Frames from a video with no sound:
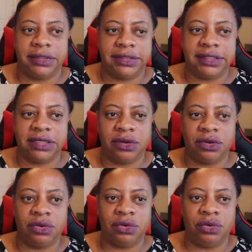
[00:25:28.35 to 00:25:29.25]

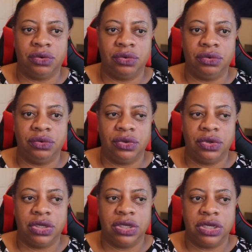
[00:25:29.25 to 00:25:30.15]
So,
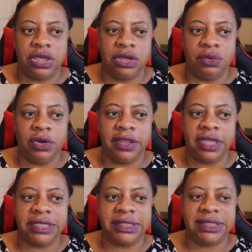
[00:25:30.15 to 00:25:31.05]
what
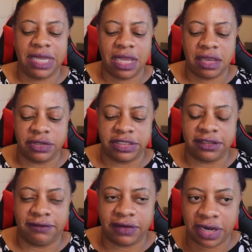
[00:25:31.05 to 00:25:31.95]
they said was
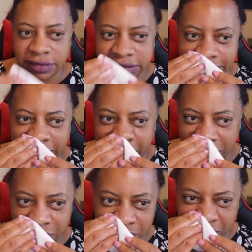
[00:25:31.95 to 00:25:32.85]
the virus might
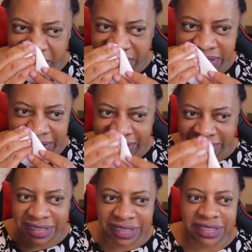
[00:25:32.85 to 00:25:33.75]
be
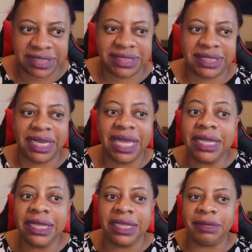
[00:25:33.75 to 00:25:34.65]
weakened
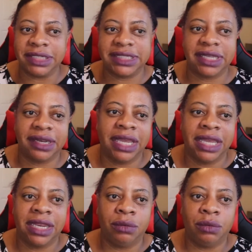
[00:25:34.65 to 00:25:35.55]
slightly by
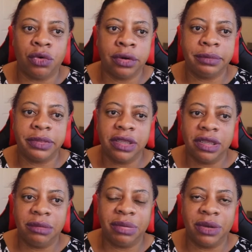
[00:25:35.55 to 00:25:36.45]
sunlight and warmth,
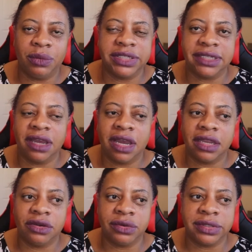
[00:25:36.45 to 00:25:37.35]
but it was
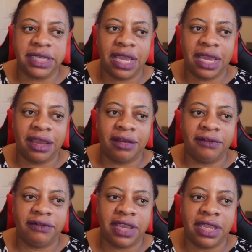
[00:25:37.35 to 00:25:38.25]
not going to
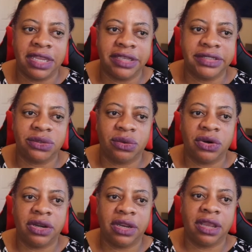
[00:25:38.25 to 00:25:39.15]
have any
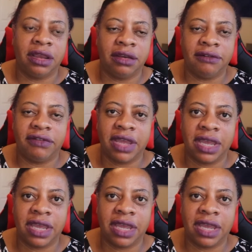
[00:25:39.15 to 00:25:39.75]
sort of